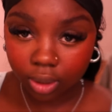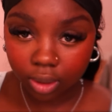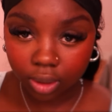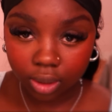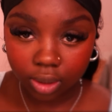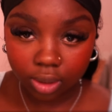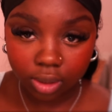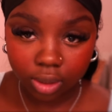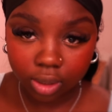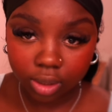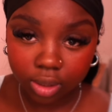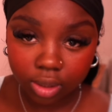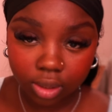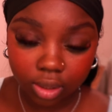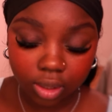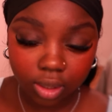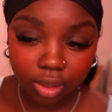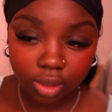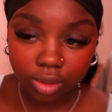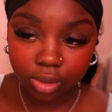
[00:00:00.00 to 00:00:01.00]
It's
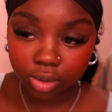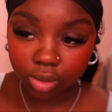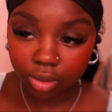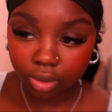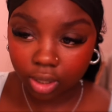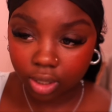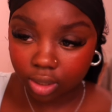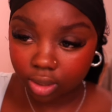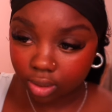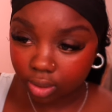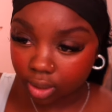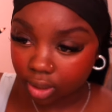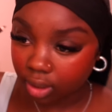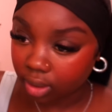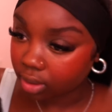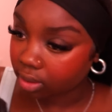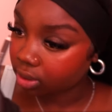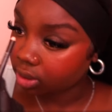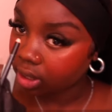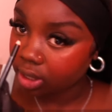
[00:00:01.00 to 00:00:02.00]
looking so crazy right
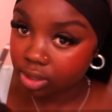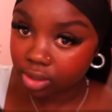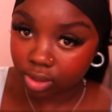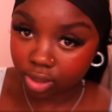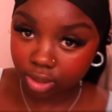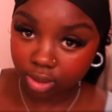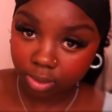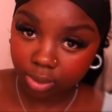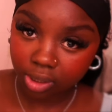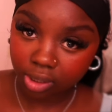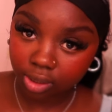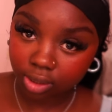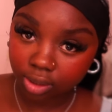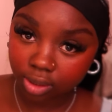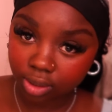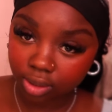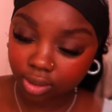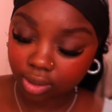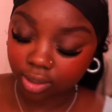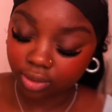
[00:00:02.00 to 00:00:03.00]
now. Do you guys trust me?
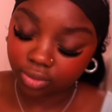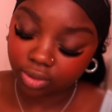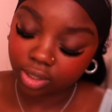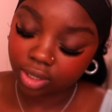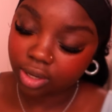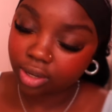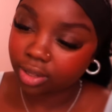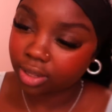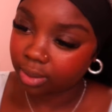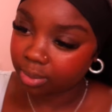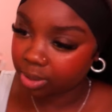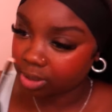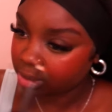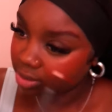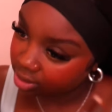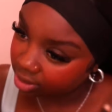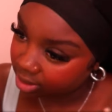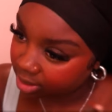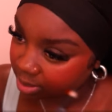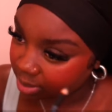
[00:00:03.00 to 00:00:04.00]
If you're here, that means you
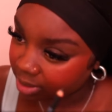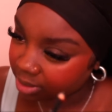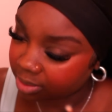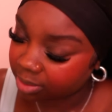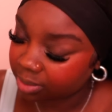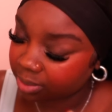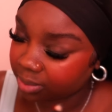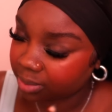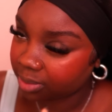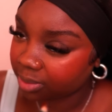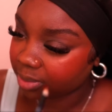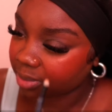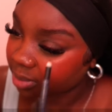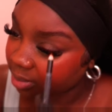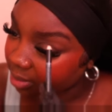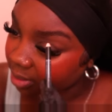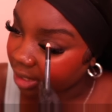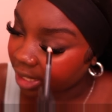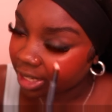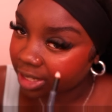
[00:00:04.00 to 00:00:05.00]
trust me,
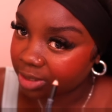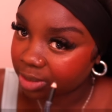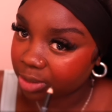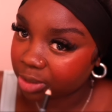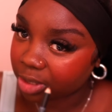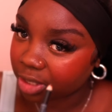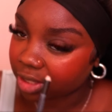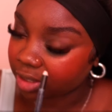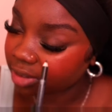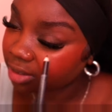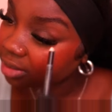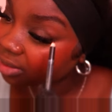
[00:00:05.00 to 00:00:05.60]
as you should.